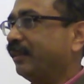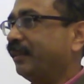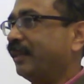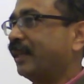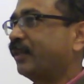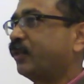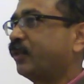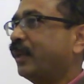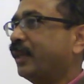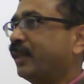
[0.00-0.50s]

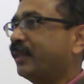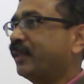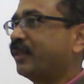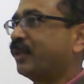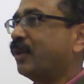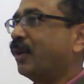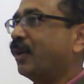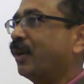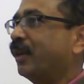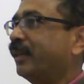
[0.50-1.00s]
That's why it is
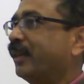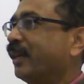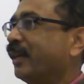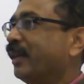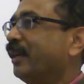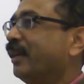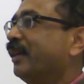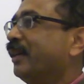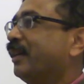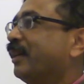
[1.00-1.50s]
called
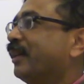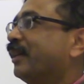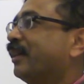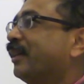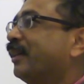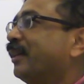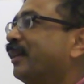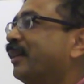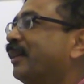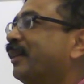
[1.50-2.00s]

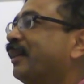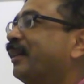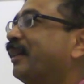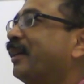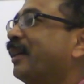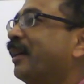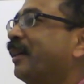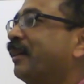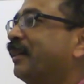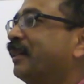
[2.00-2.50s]

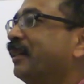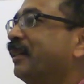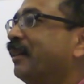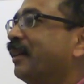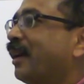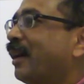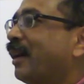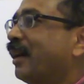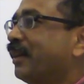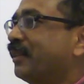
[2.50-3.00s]

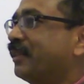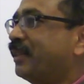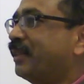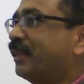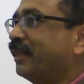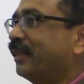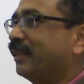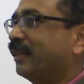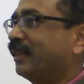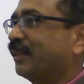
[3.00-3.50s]

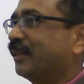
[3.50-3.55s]
keratinized